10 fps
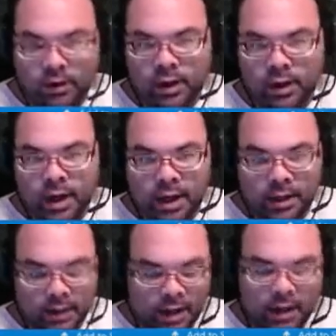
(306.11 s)

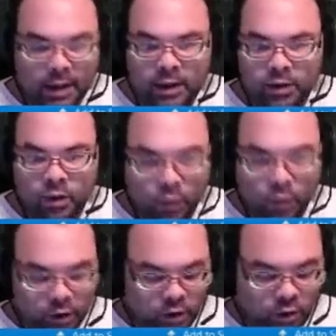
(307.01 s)
and it is
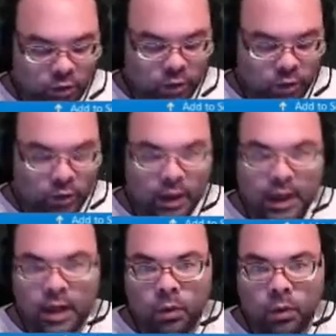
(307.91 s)
going to
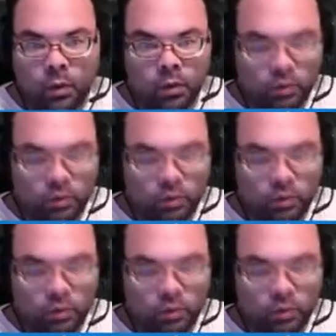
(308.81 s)
equal,